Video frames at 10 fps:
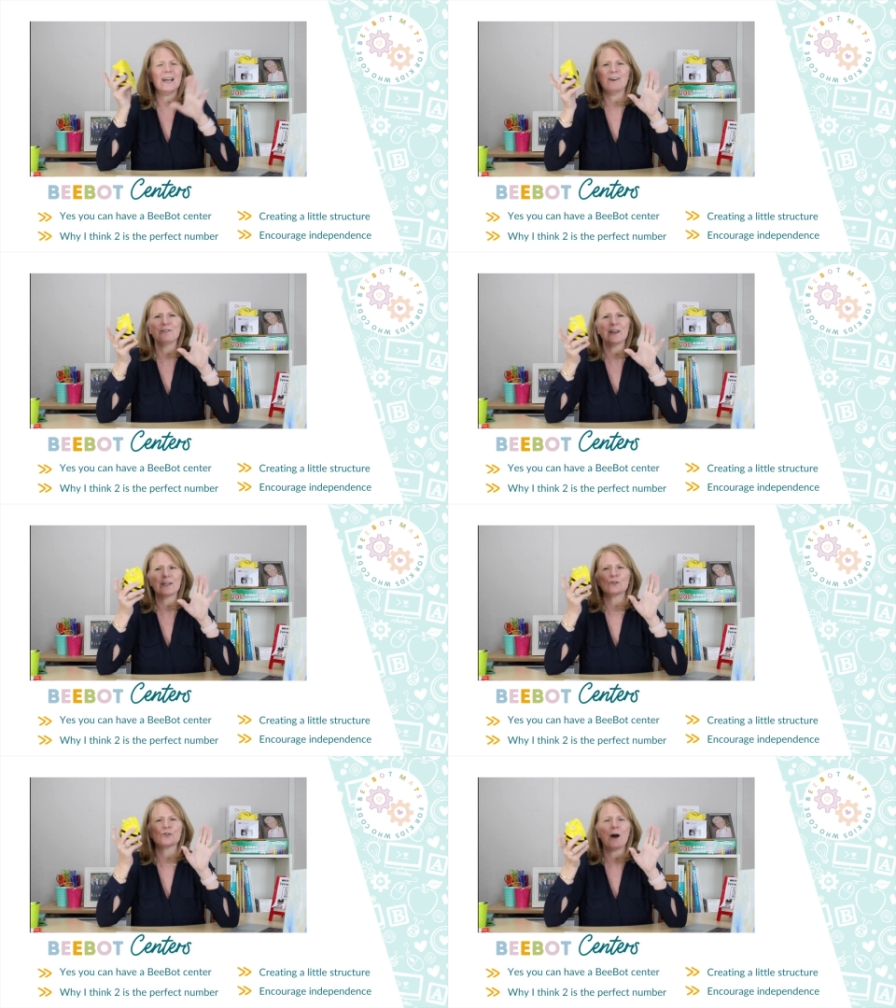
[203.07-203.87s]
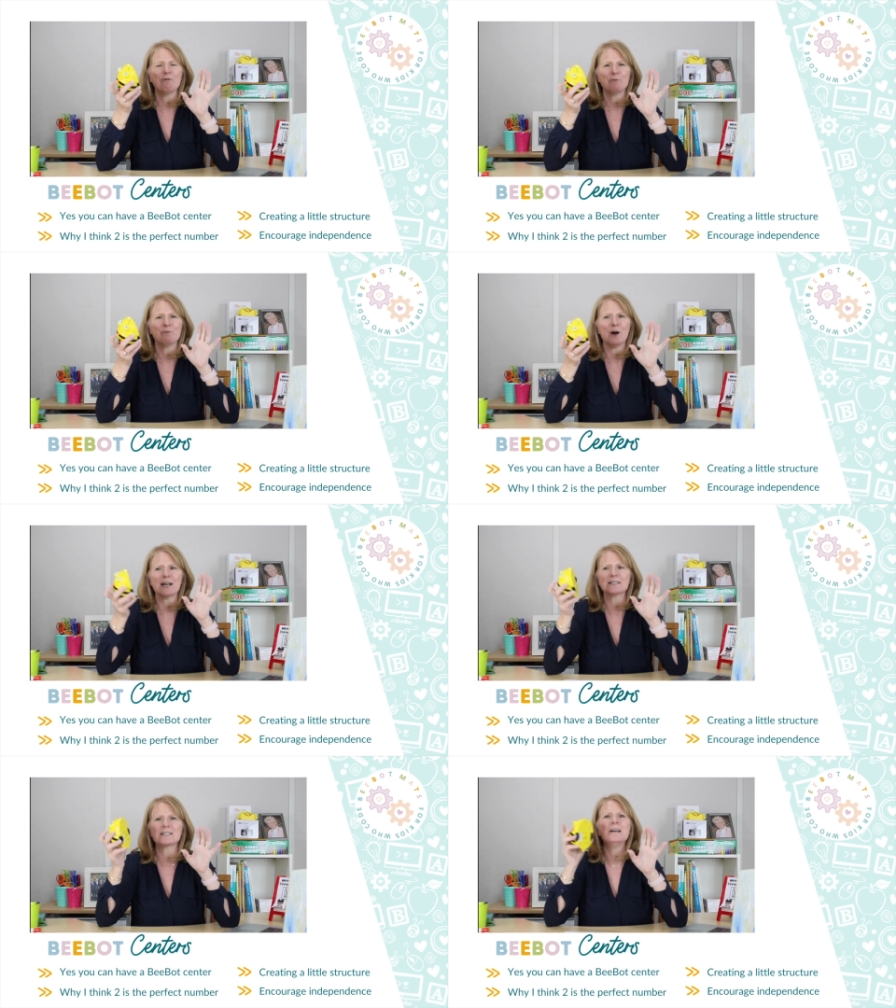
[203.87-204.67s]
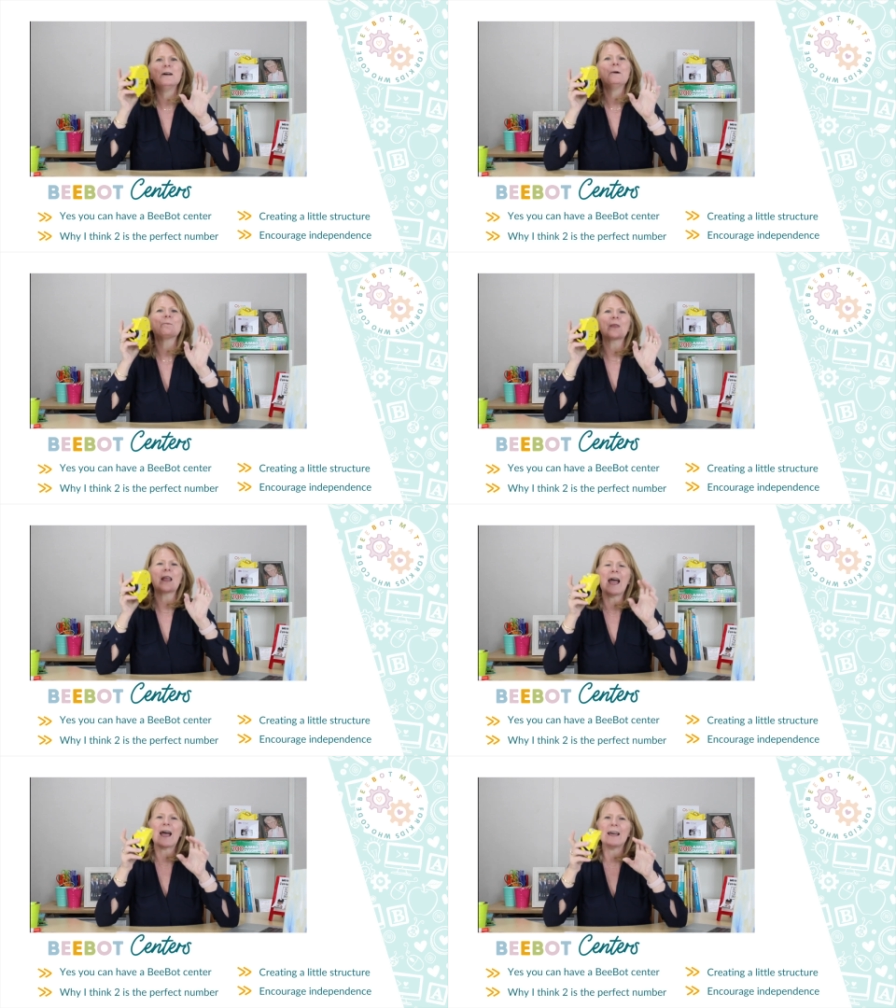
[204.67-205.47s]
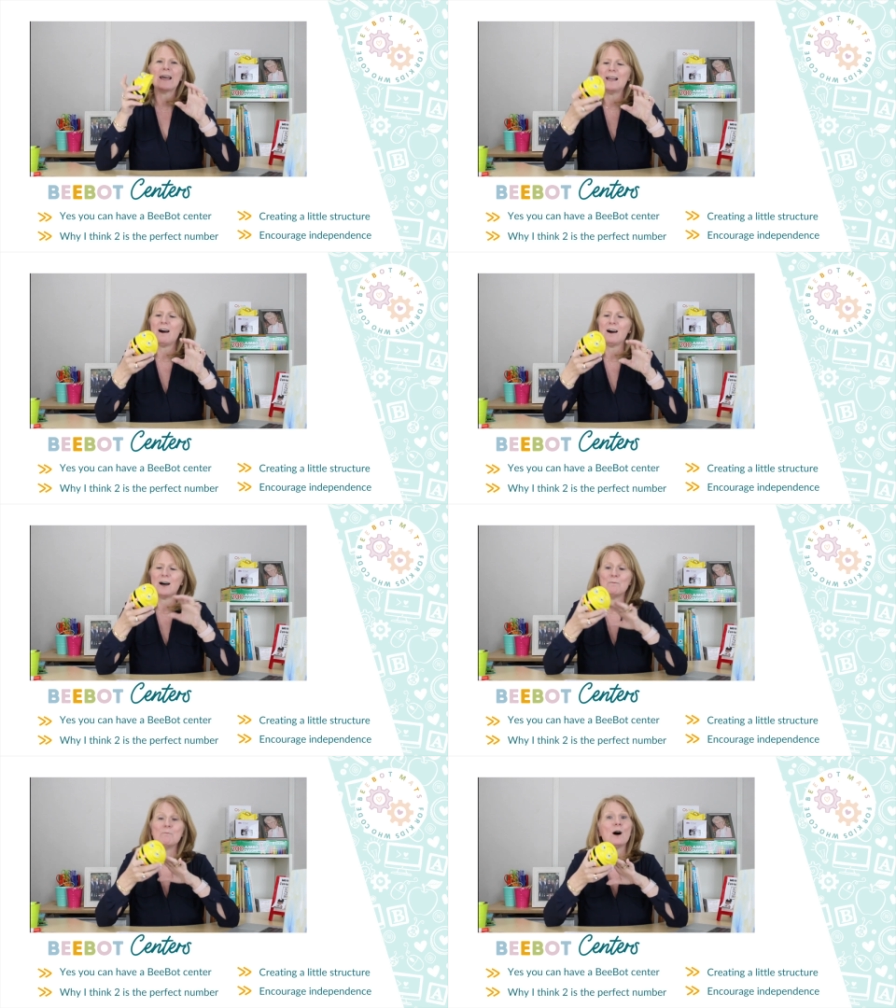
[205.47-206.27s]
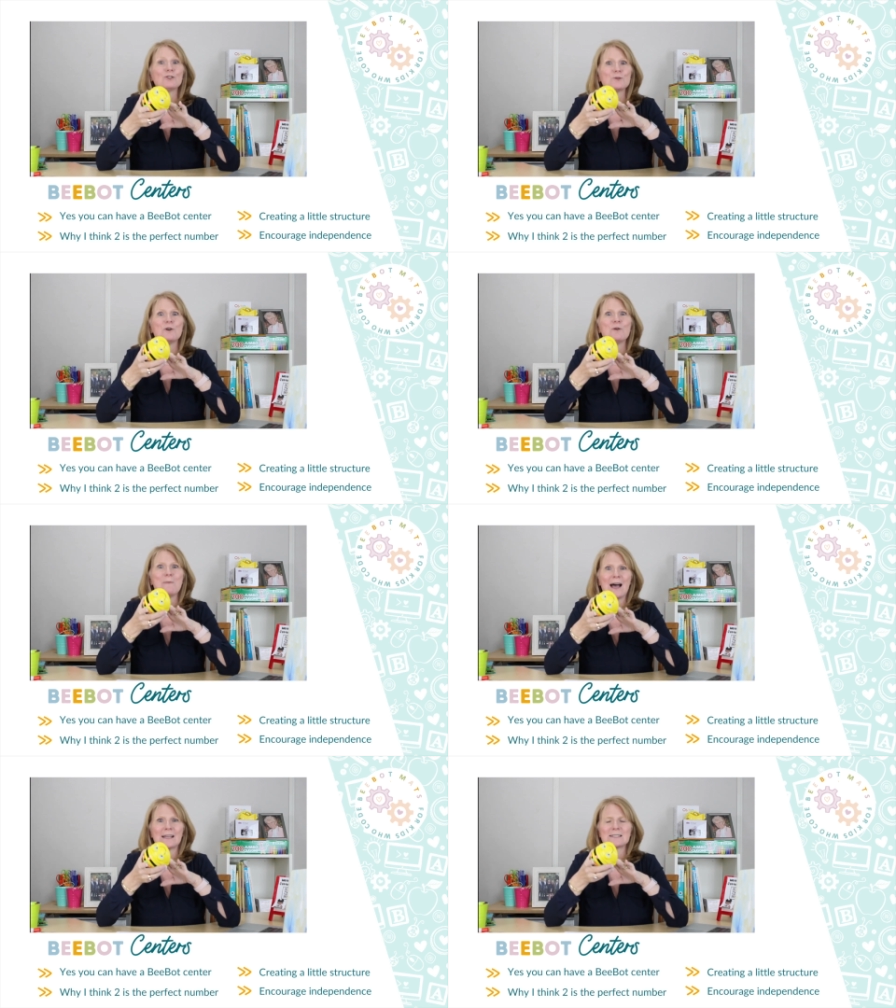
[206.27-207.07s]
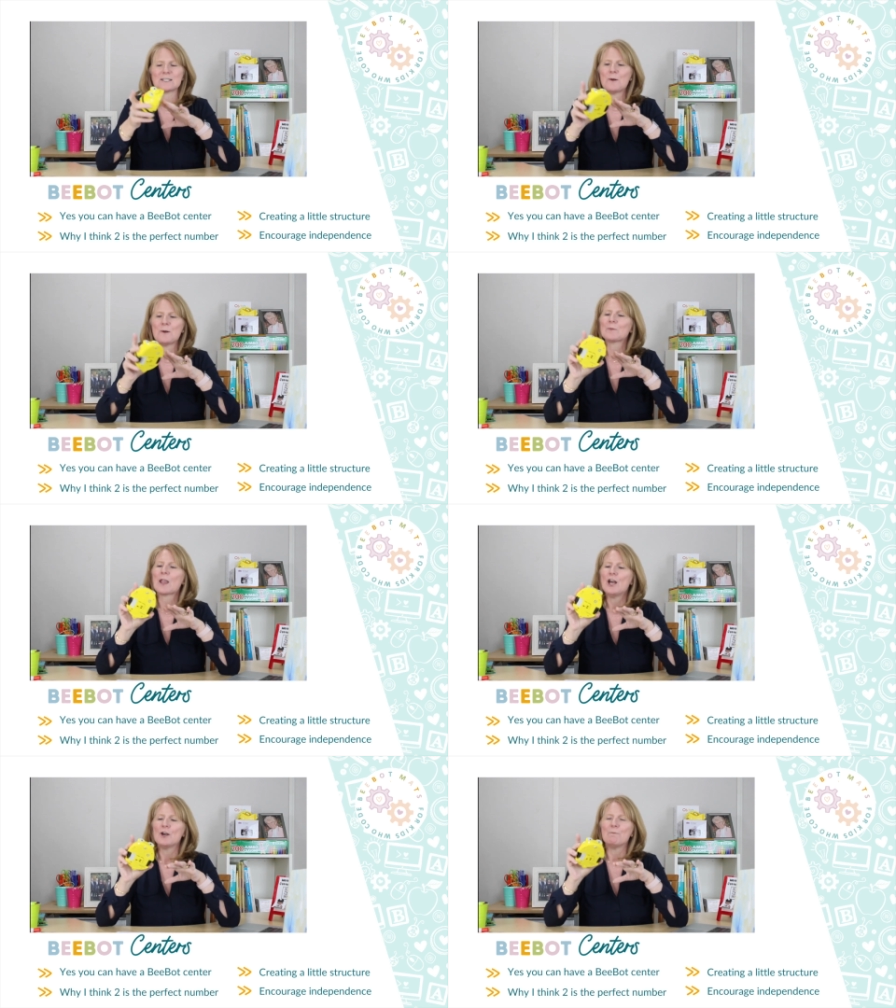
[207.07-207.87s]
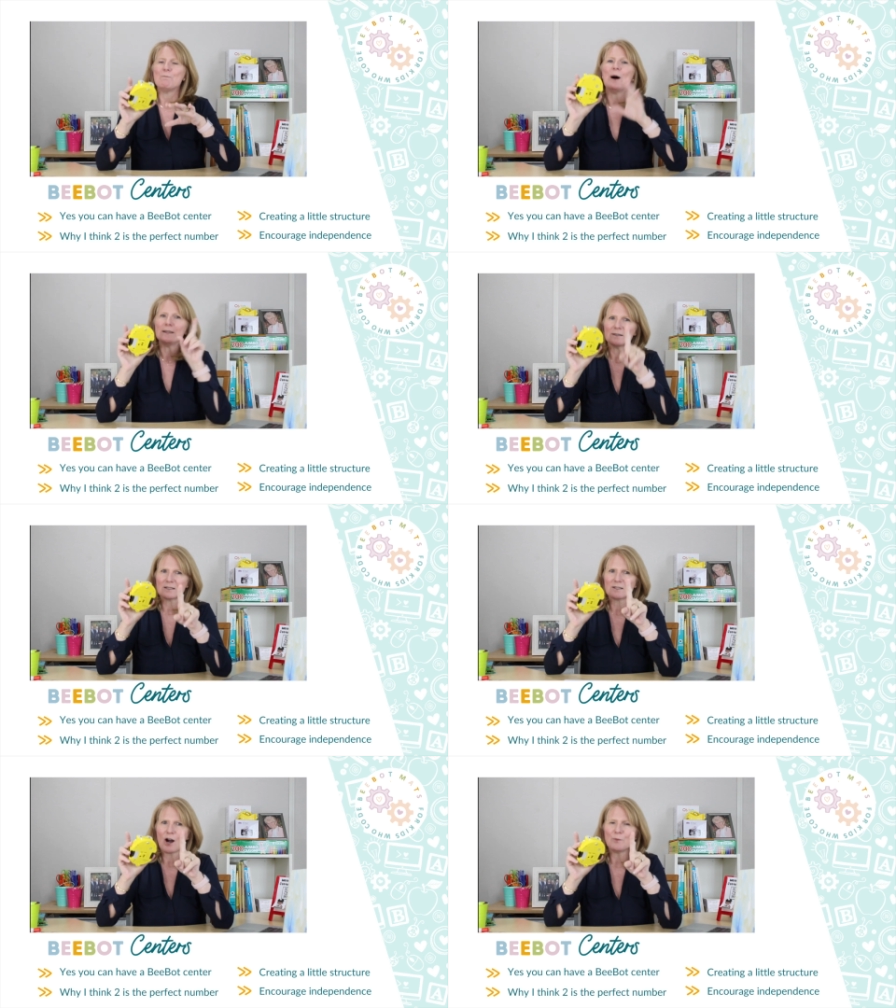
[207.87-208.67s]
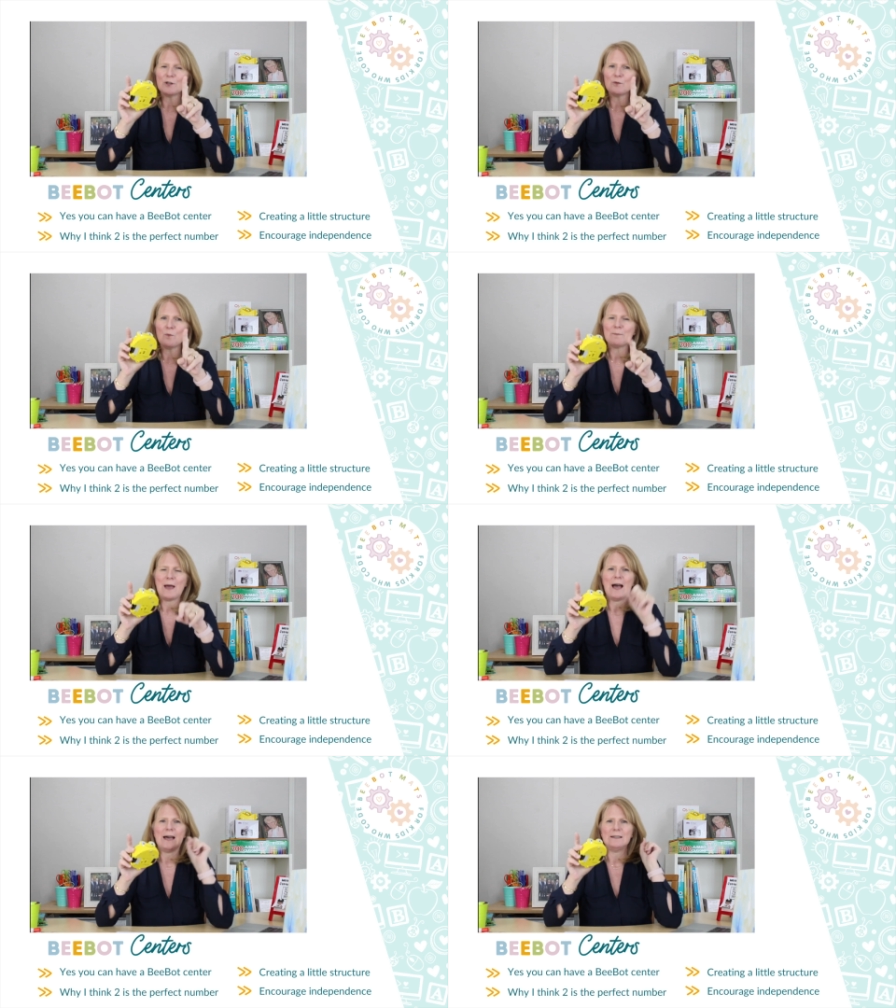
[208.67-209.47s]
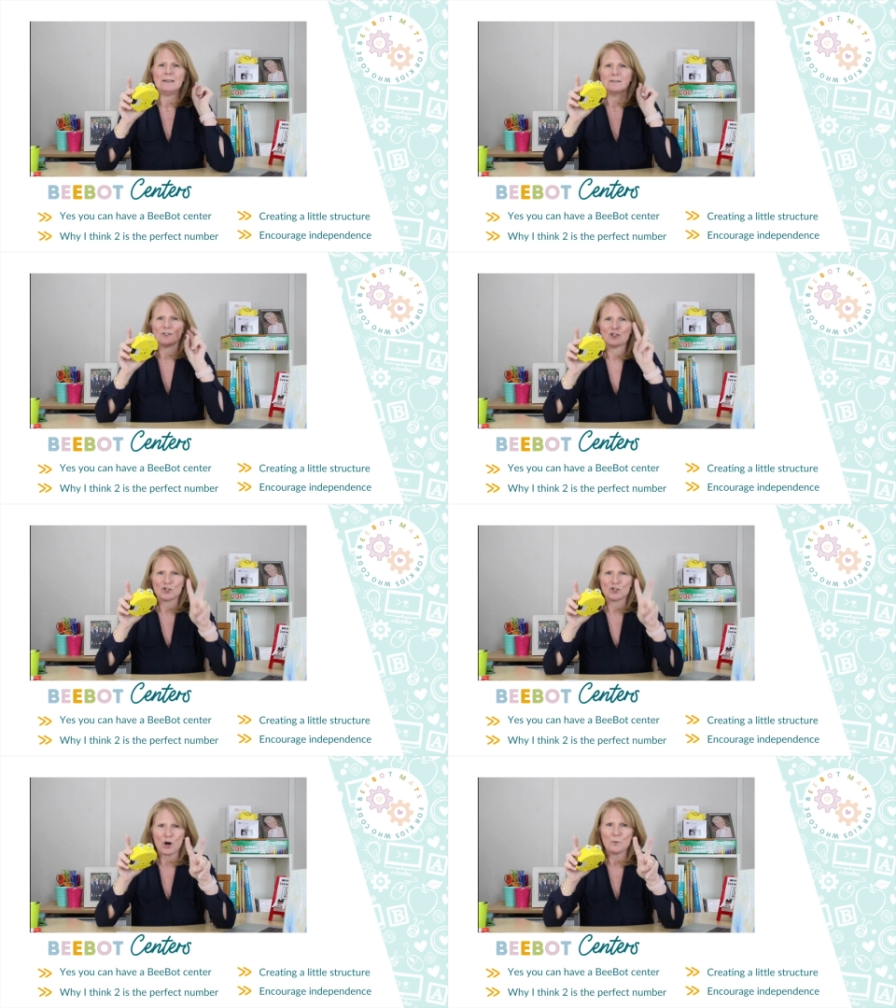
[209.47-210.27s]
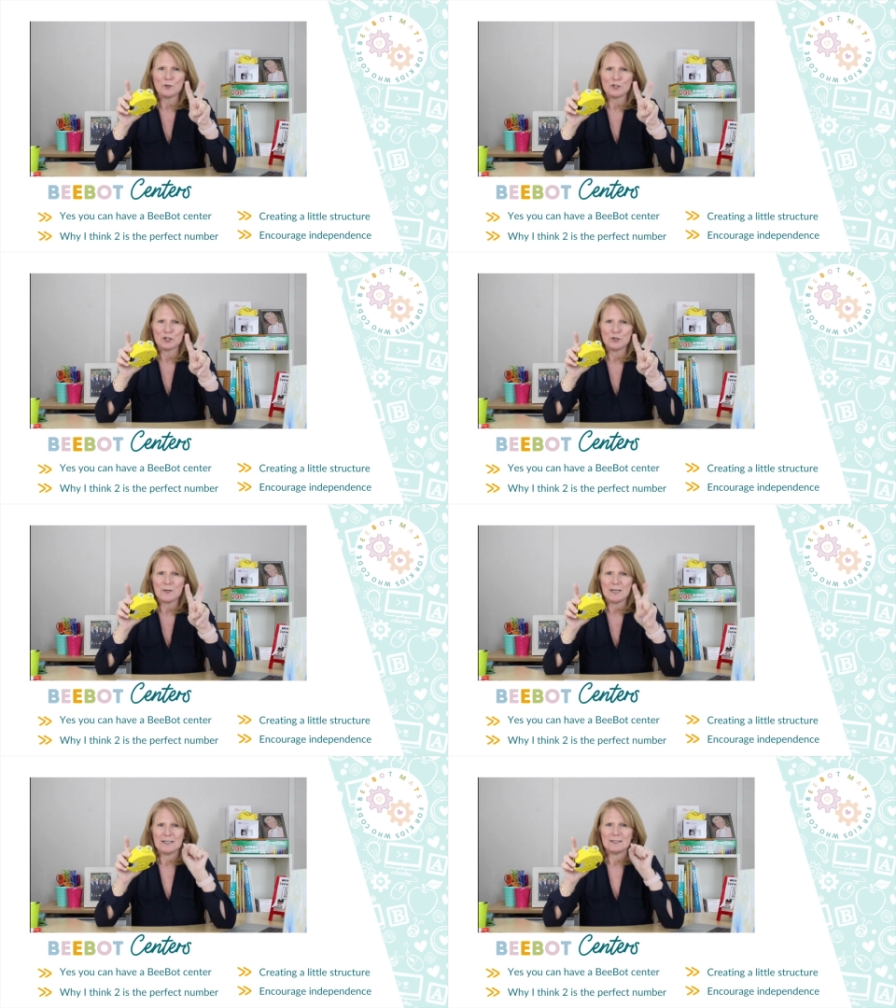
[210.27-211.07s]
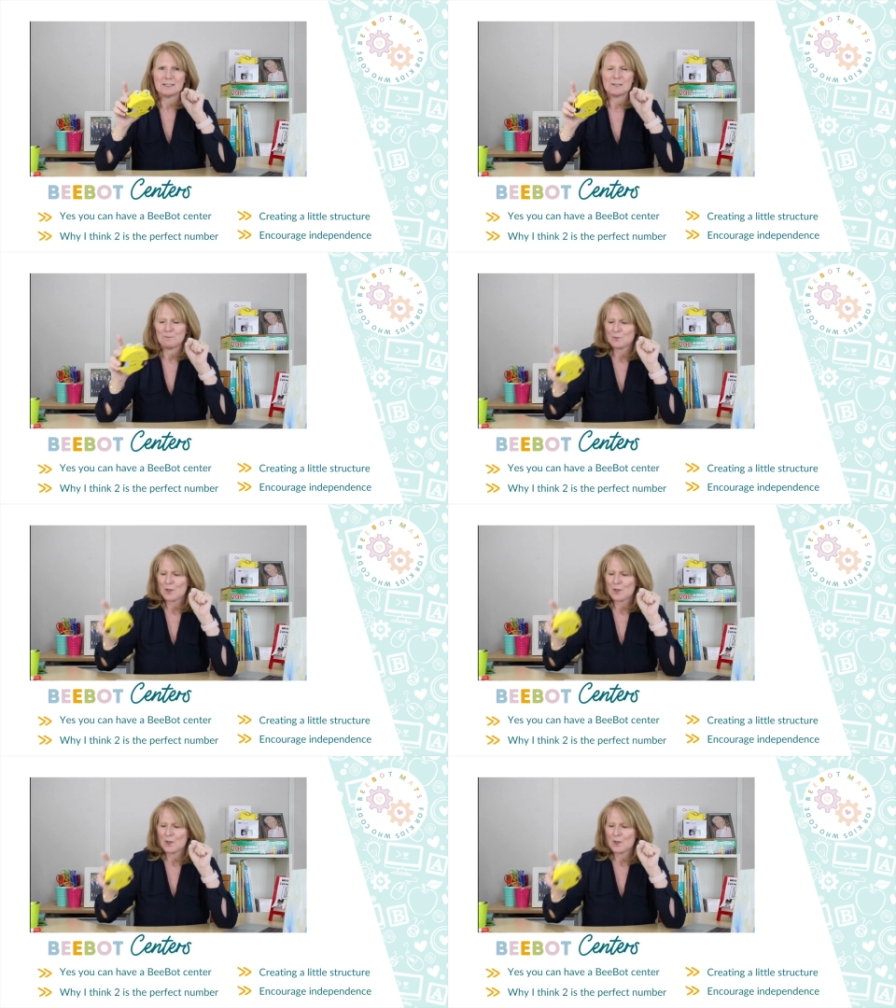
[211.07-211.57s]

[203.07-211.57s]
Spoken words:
I have like 12 BeeBots and multiple mats. But start with one mat, start with two kids.